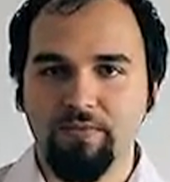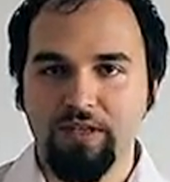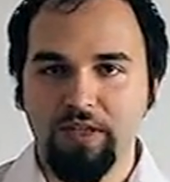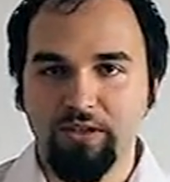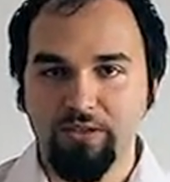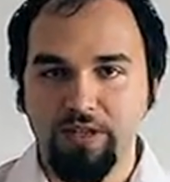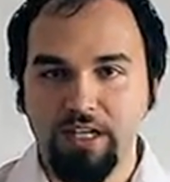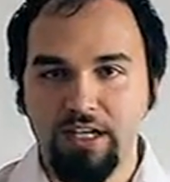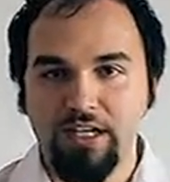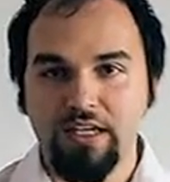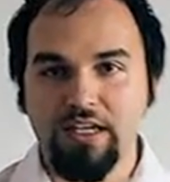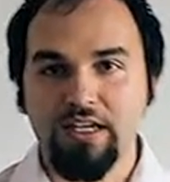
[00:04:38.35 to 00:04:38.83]

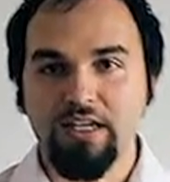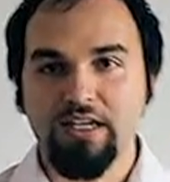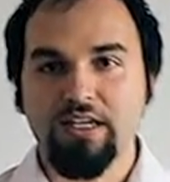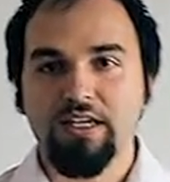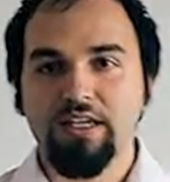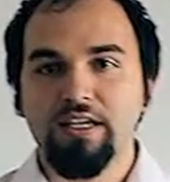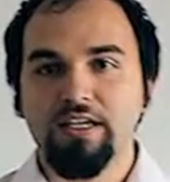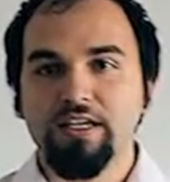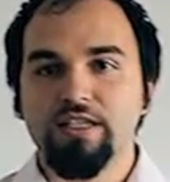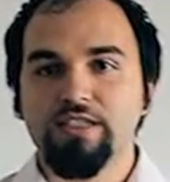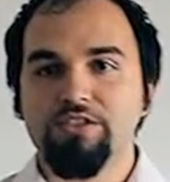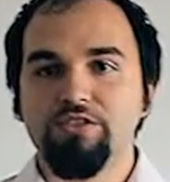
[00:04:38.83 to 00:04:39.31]
Okay?
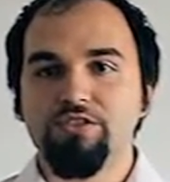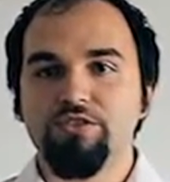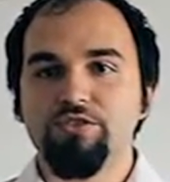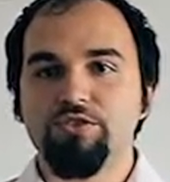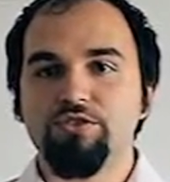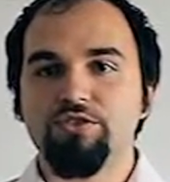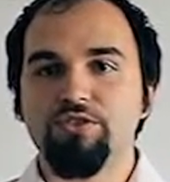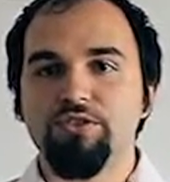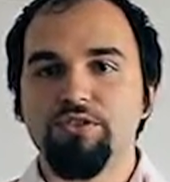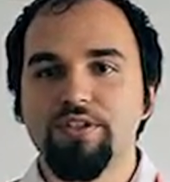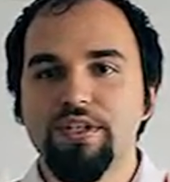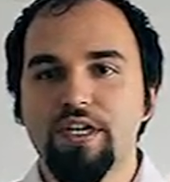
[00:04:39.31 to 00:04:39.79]
So
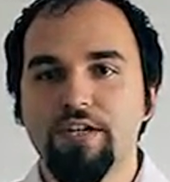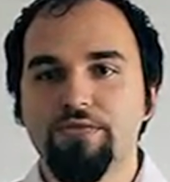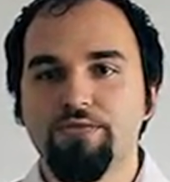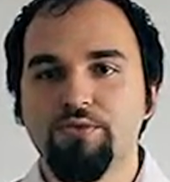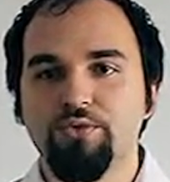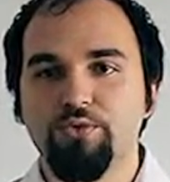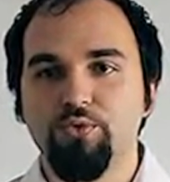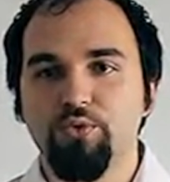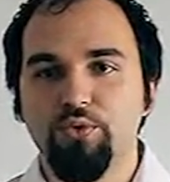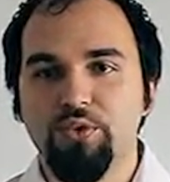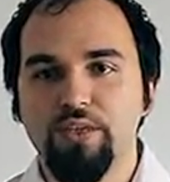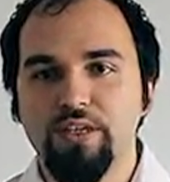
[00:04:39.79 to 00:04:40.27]
you don't have
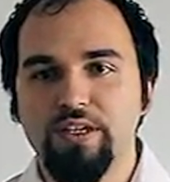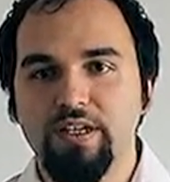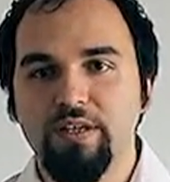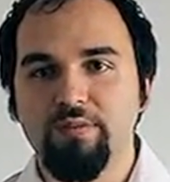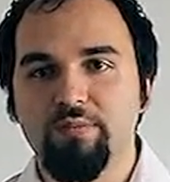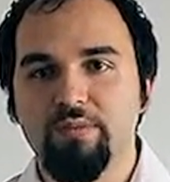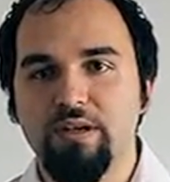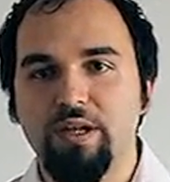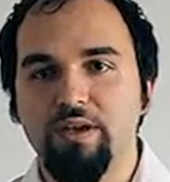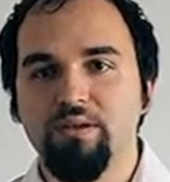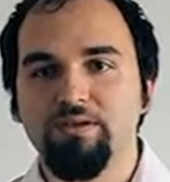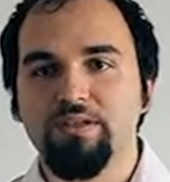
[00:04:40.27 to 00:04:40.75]
to worry
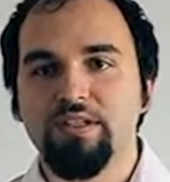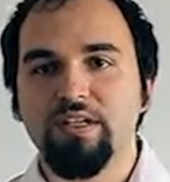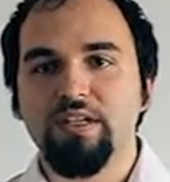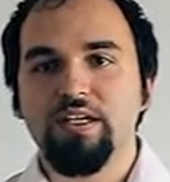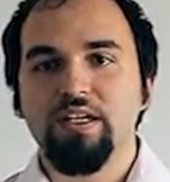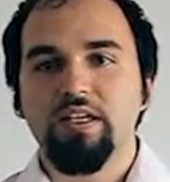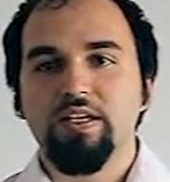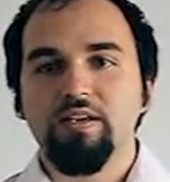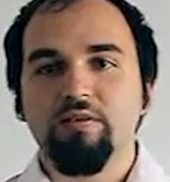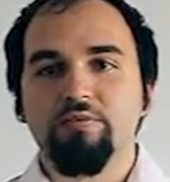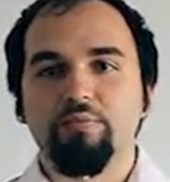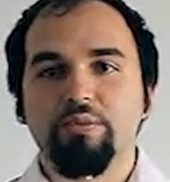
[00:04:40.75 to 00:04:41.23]
about
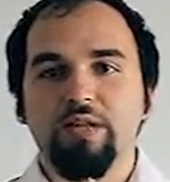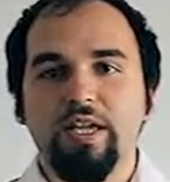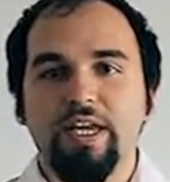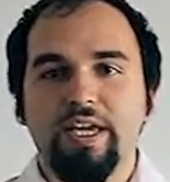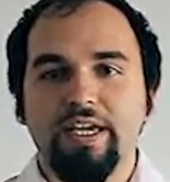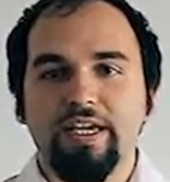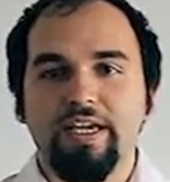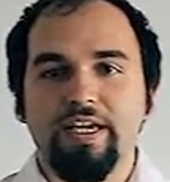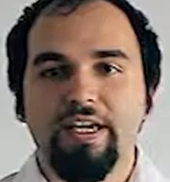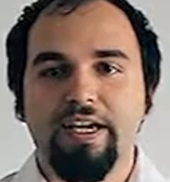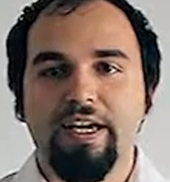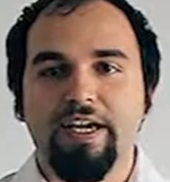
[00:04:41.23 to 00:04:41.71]

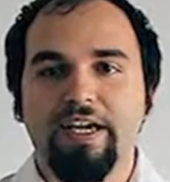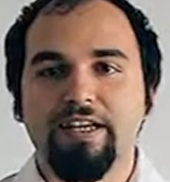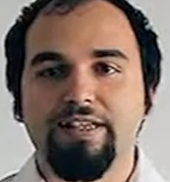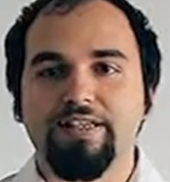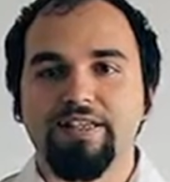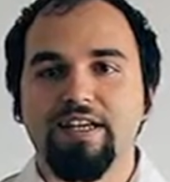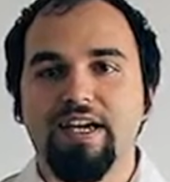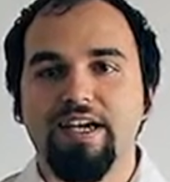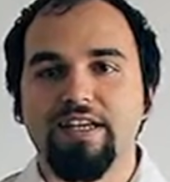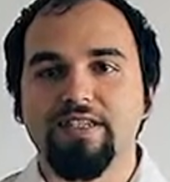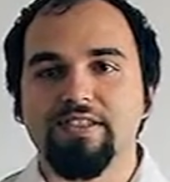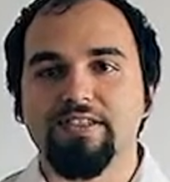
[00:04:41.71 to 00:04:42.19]
black
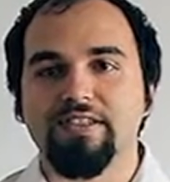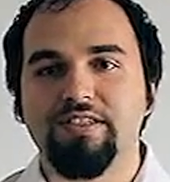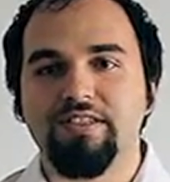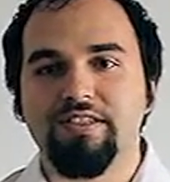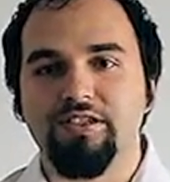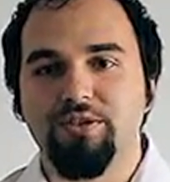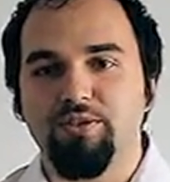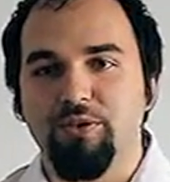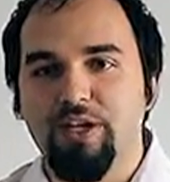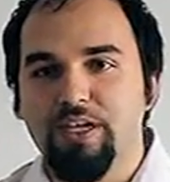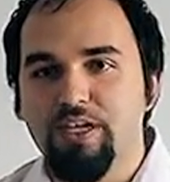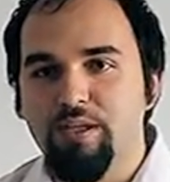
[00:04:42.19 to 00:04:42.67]
hat
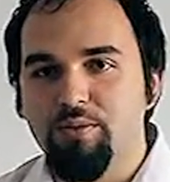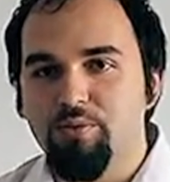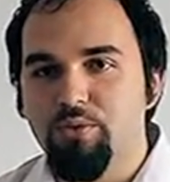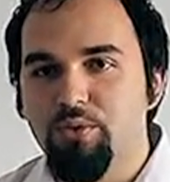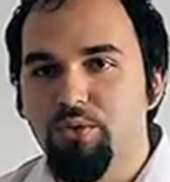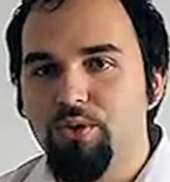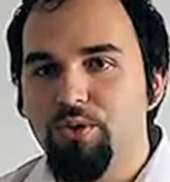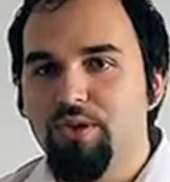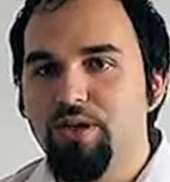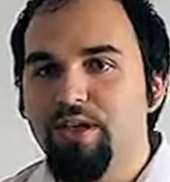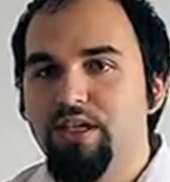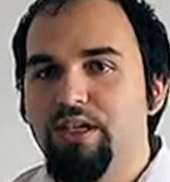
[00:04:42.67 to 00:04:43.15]
SEO
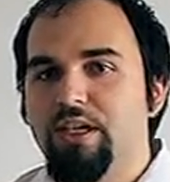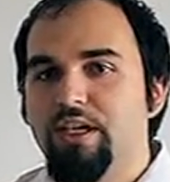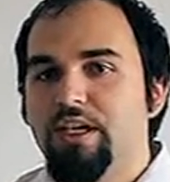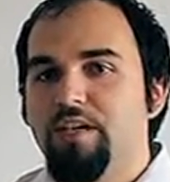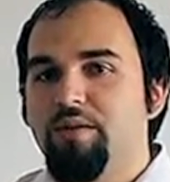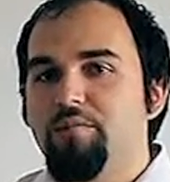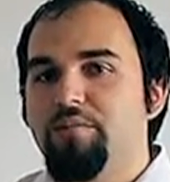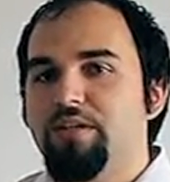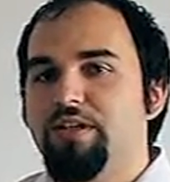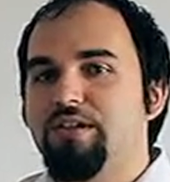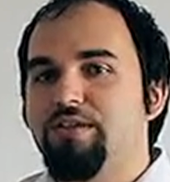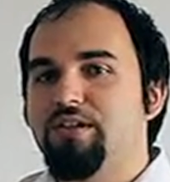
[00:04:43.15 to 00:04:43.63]
anymore,
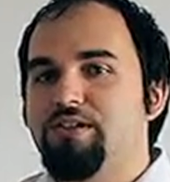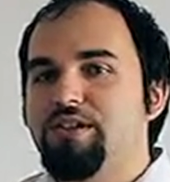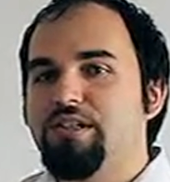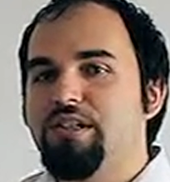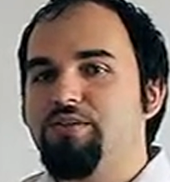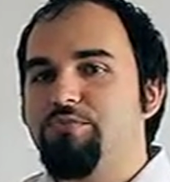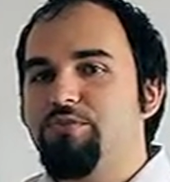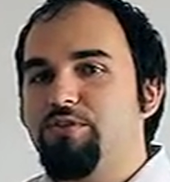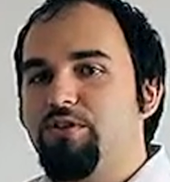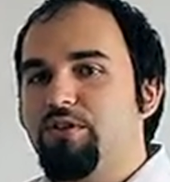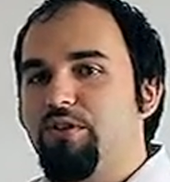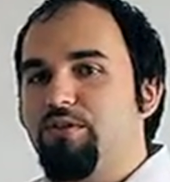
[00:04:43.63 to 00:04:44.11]
because
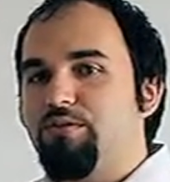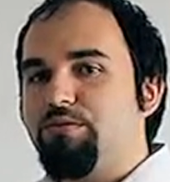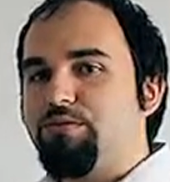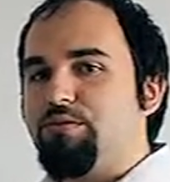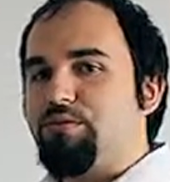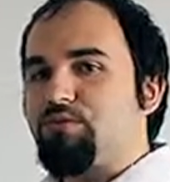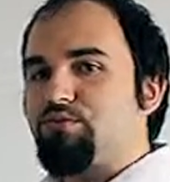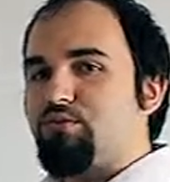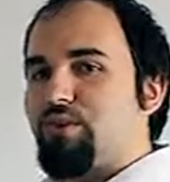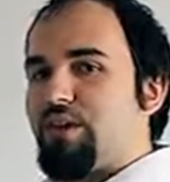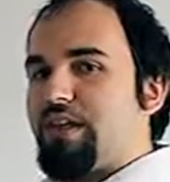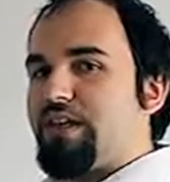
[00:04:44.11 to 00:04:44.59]
if you're going
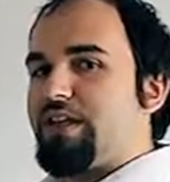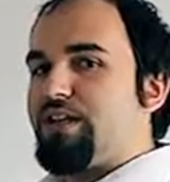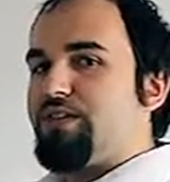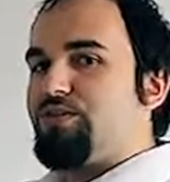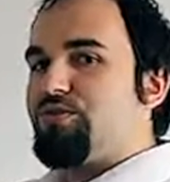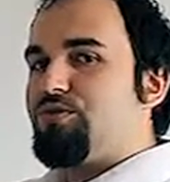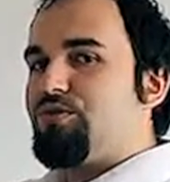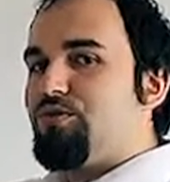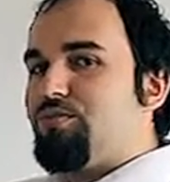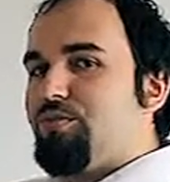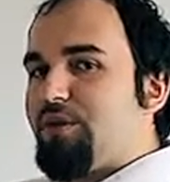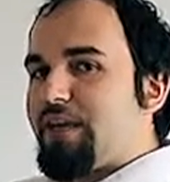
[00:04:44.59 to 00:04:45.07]
to try
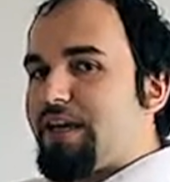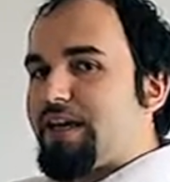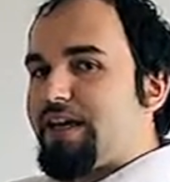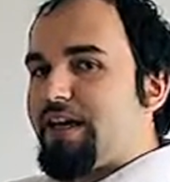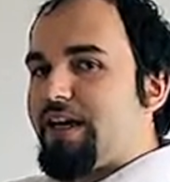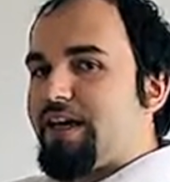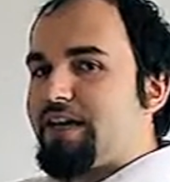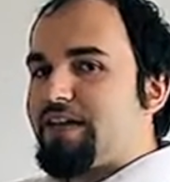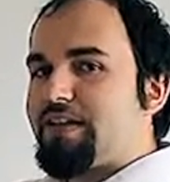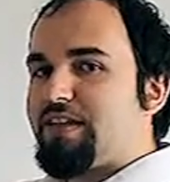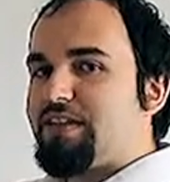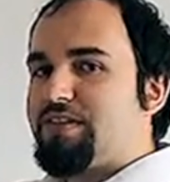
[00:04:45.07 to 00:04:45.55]
and do black
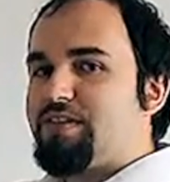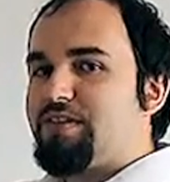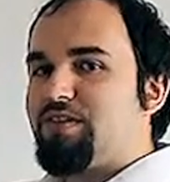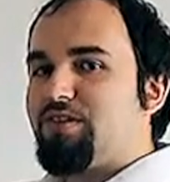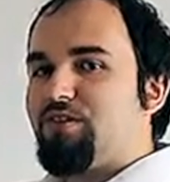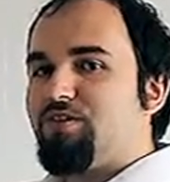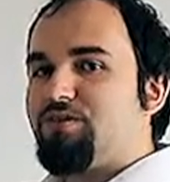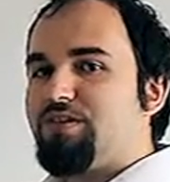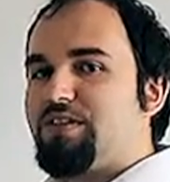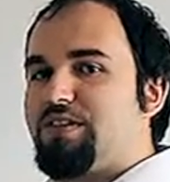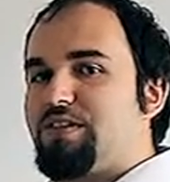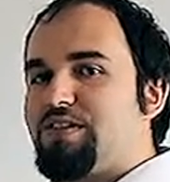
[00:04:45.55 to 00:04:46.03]
hat
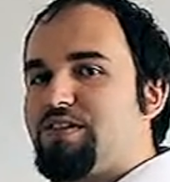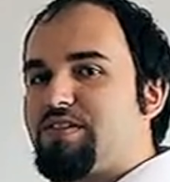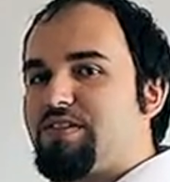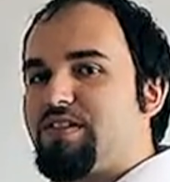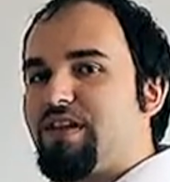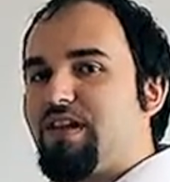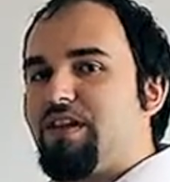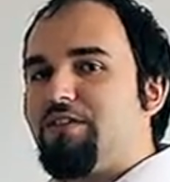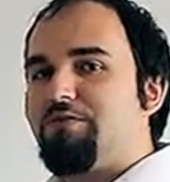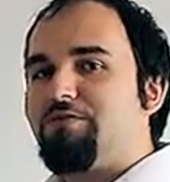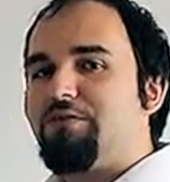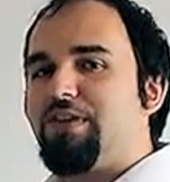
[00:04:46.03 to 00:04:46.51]
SEO on this
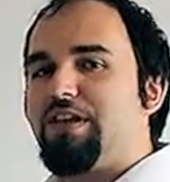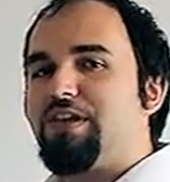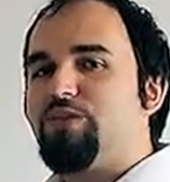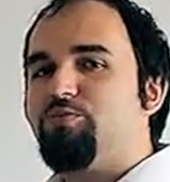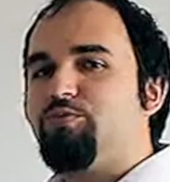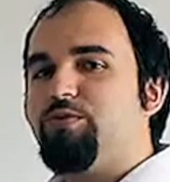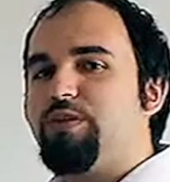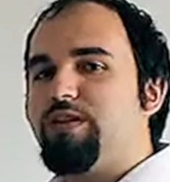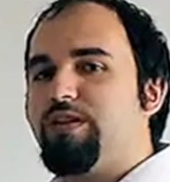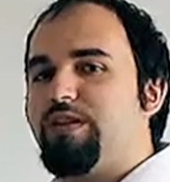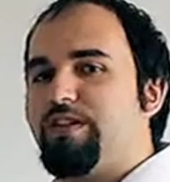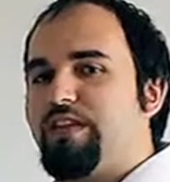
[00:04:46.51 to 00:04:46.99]
stuff, it
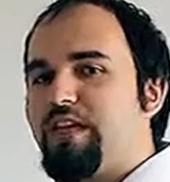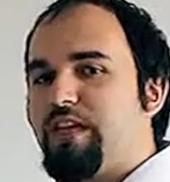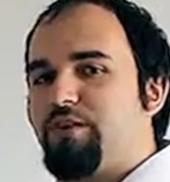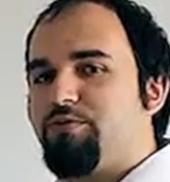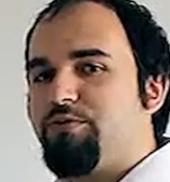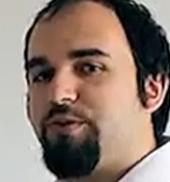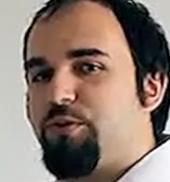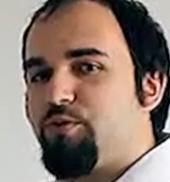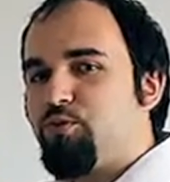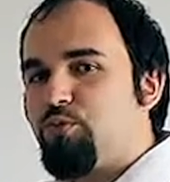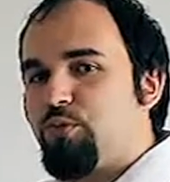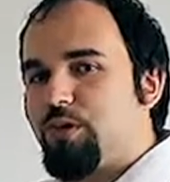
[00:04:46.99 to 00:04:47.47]
will
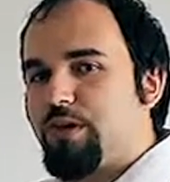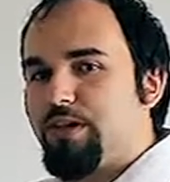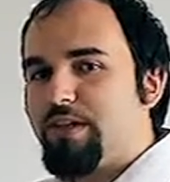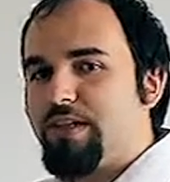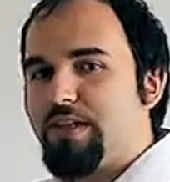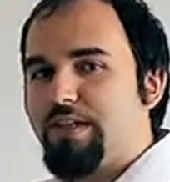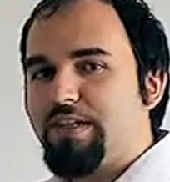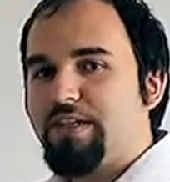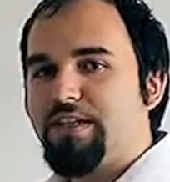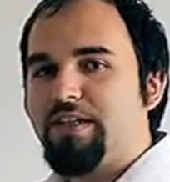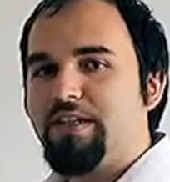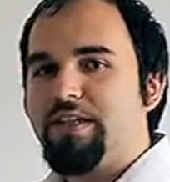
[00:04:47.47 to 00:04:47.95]
never
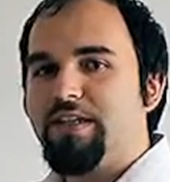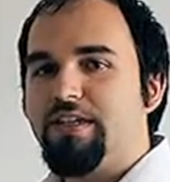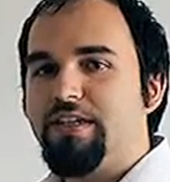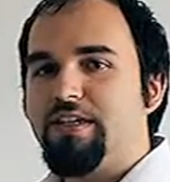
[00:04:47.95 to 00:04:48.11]
work.